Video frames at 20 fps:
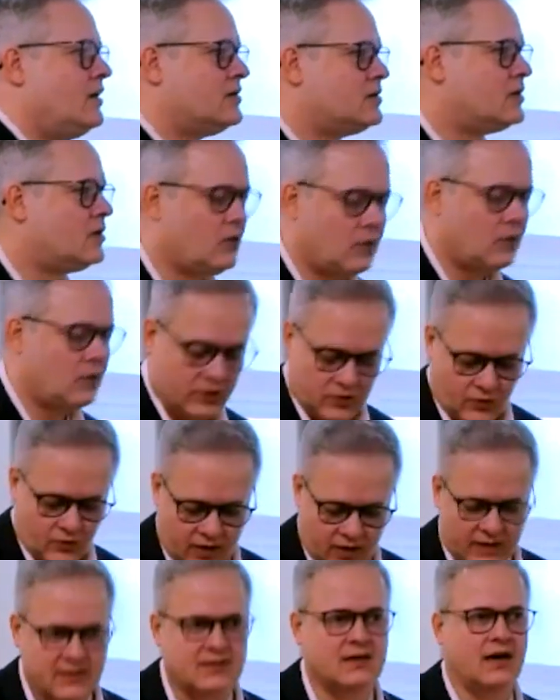So it
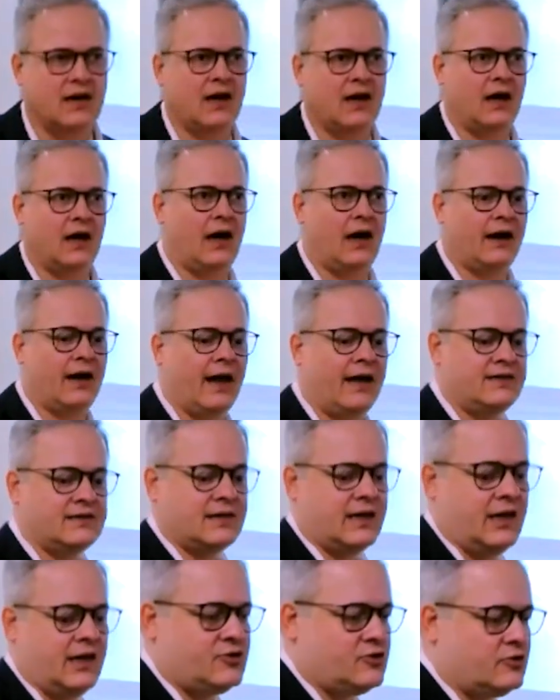was a nice
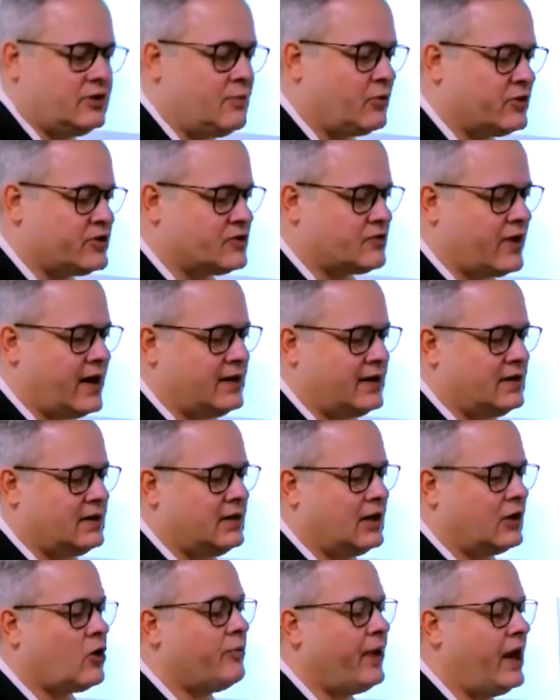case to demonstrate
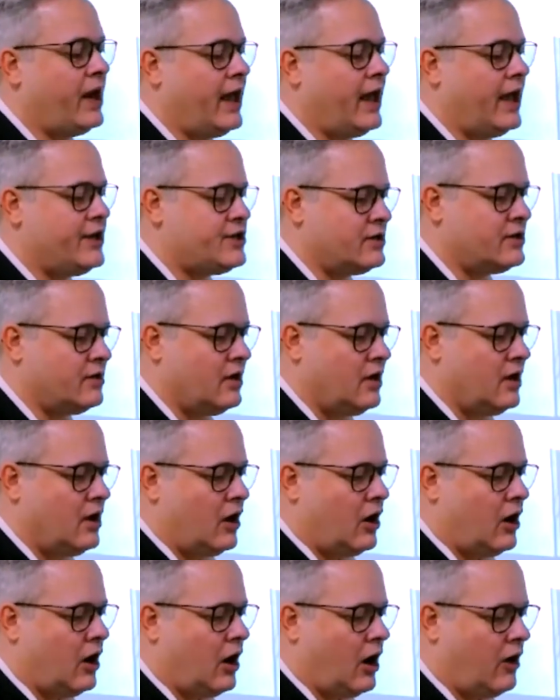the combination
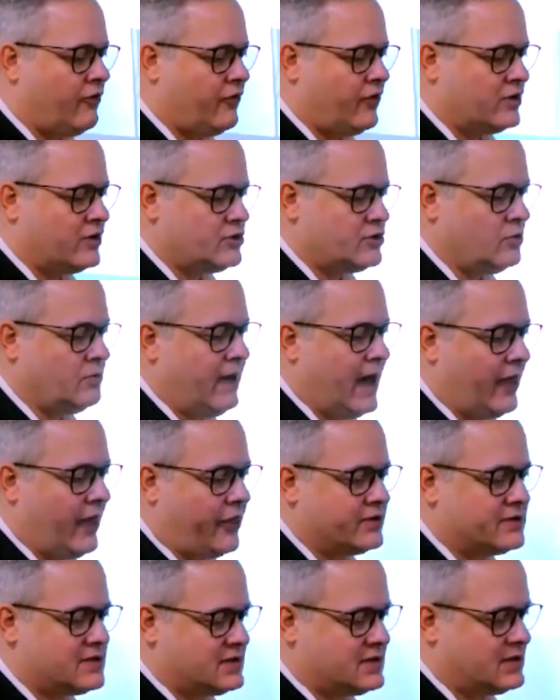of two
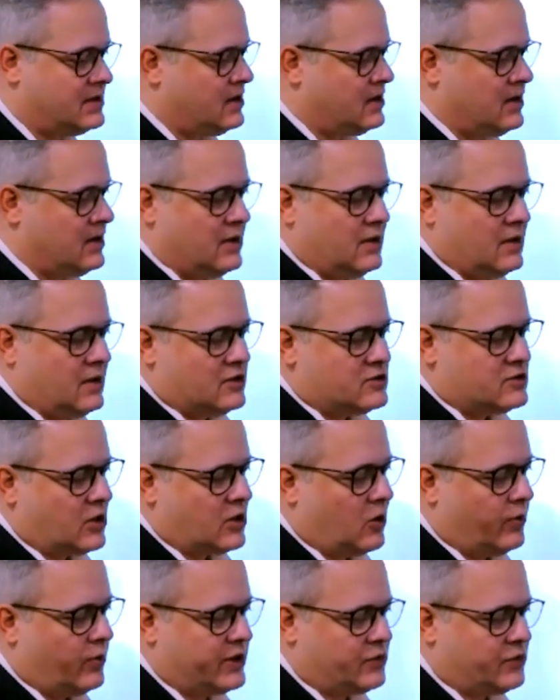methods.
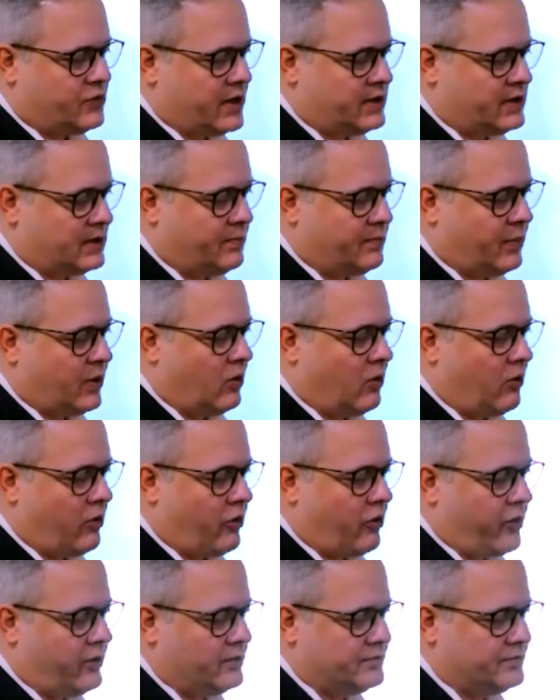So we treated both.